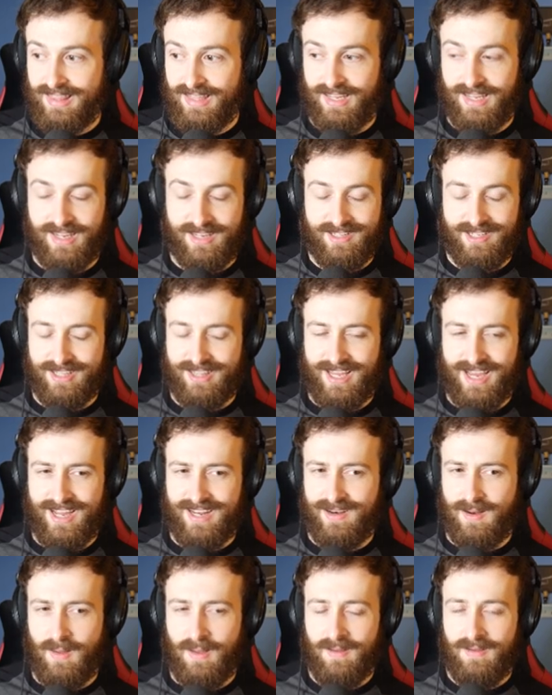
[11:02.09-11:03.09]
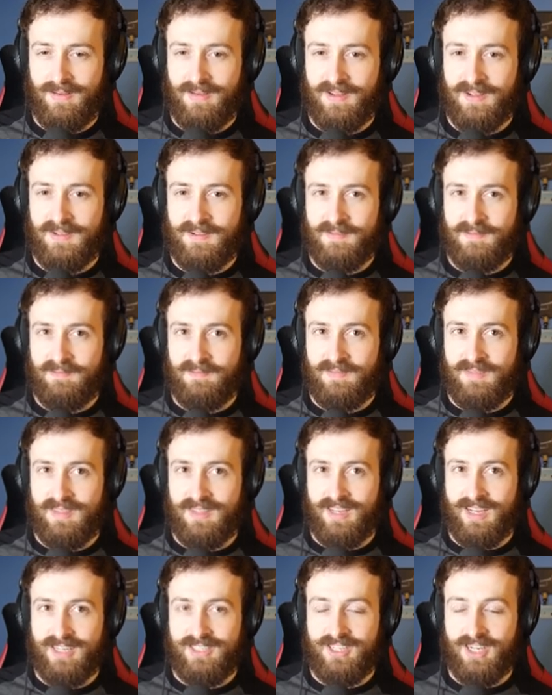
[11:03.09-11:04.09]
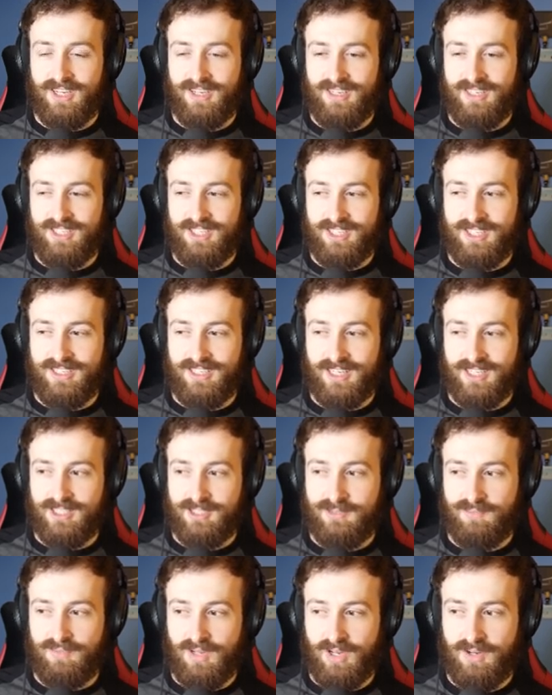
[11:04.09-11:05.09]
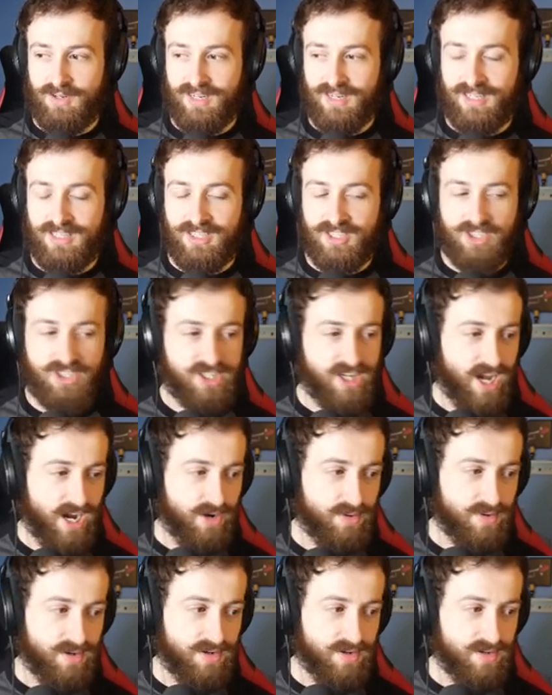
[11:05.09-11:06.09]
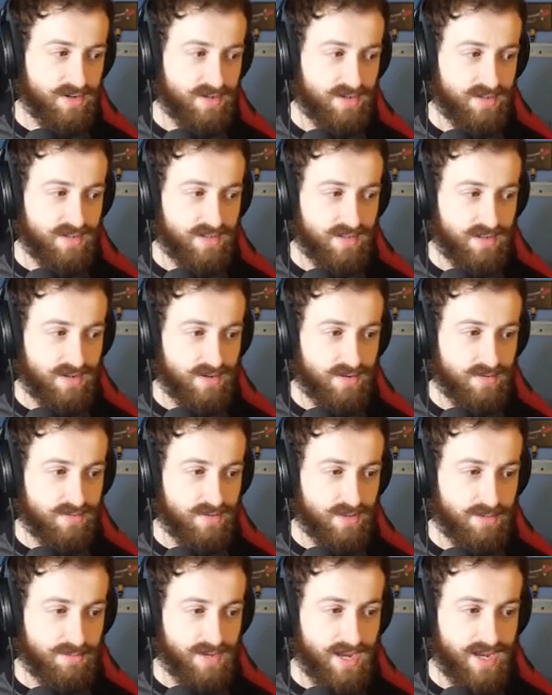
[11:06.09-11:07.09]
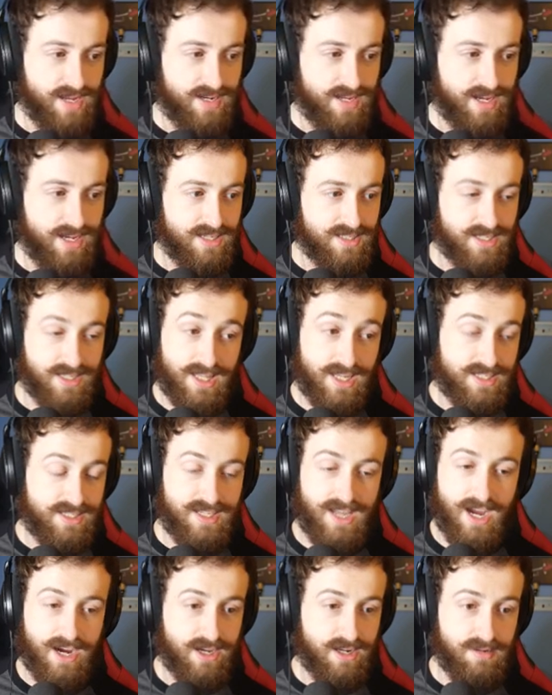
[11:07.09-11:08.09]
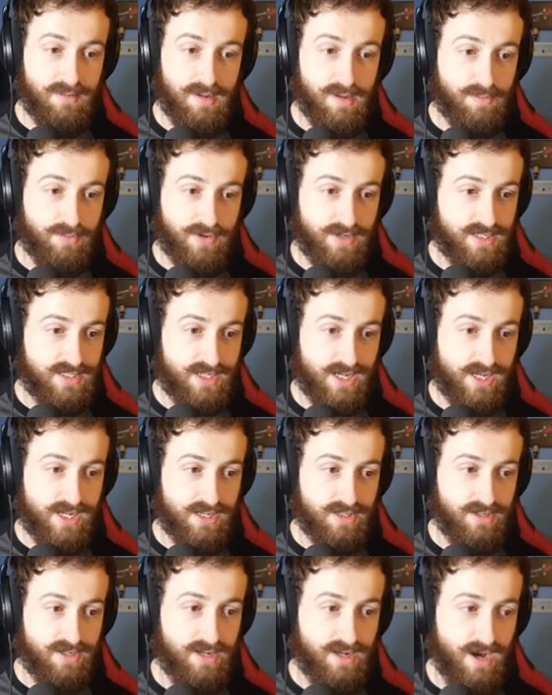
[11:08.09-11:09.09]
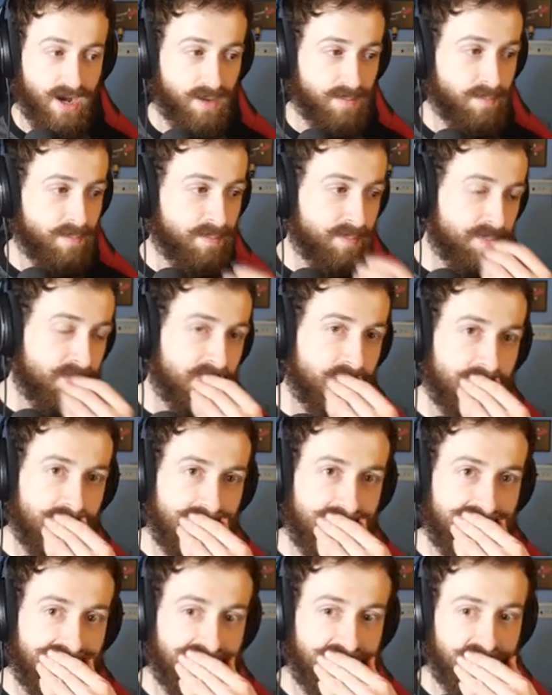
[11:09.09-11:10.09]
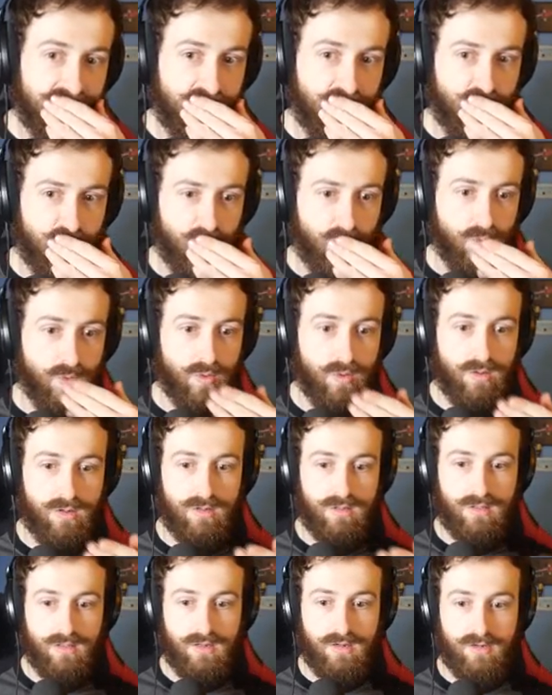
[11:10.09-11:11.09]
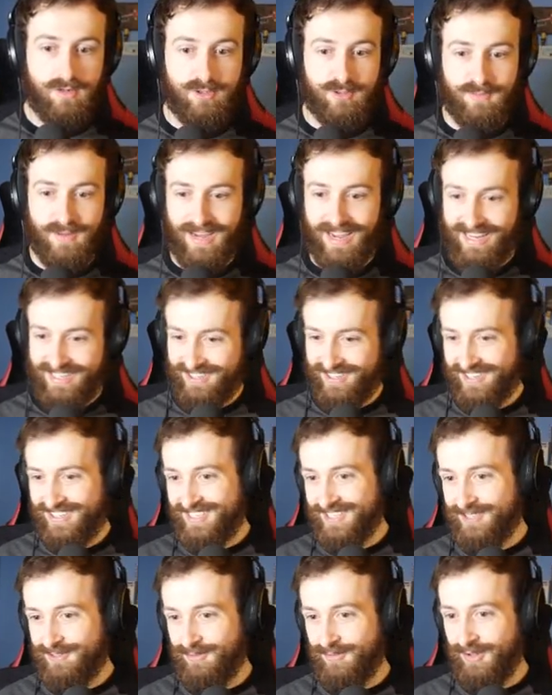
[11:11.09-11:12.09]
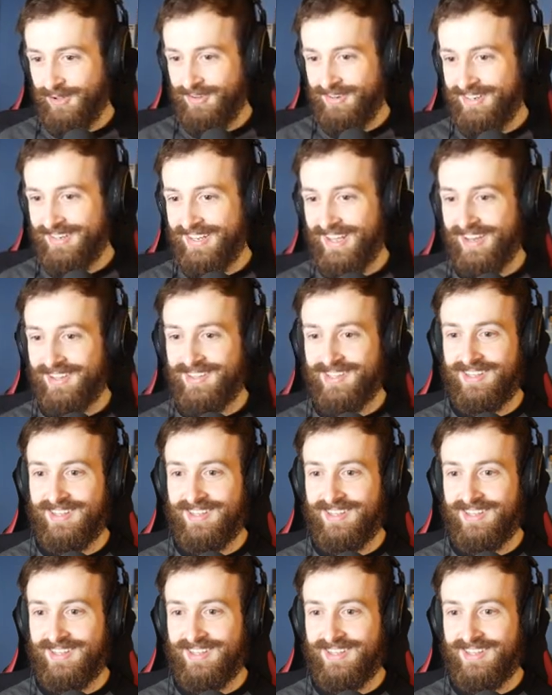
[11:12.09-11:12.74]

think. Like that... A Jellion just exploded in the shower with mayonnaise. Like that's not going to be a pretty sight to clean up. Oh, there goes Patrick just floating down